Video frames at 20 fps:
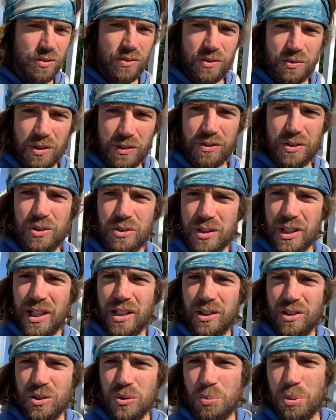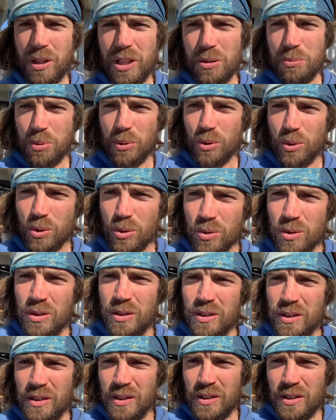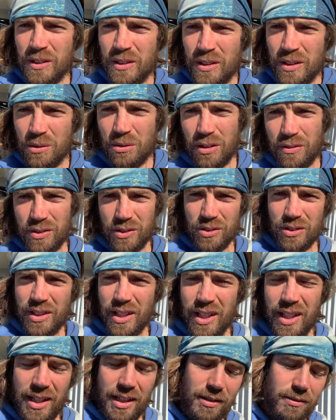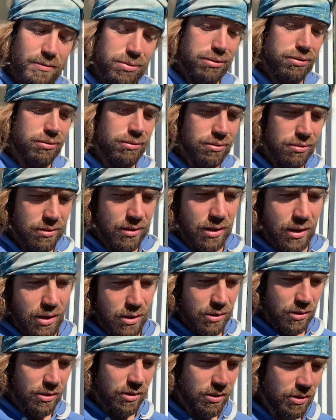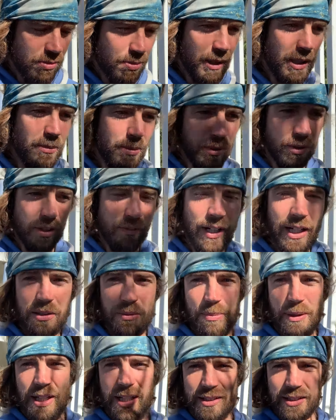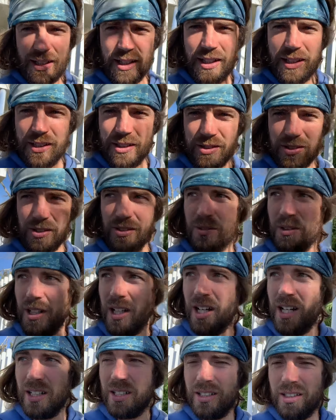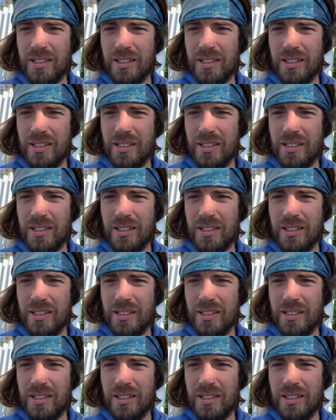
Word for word: Whether you get good people, whether you get, you know, people that have had a bad day, it's just luck.